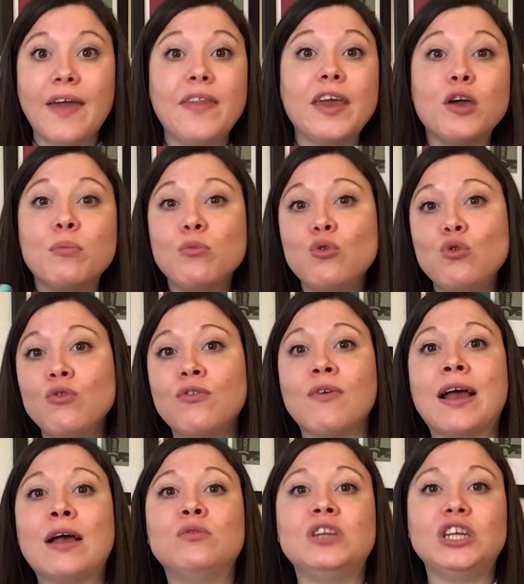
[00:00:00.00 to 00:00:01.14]
and they can move
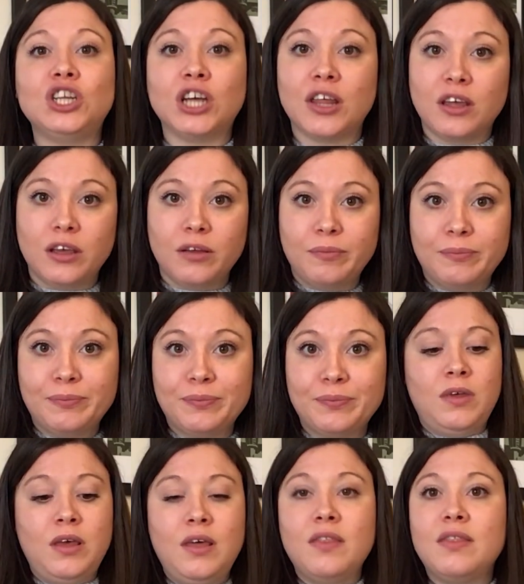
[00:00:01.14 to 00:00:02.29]
around each other.
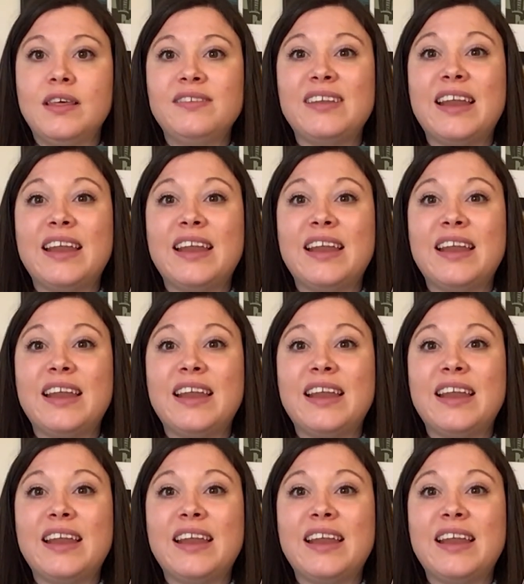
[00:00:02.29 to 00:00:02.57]
This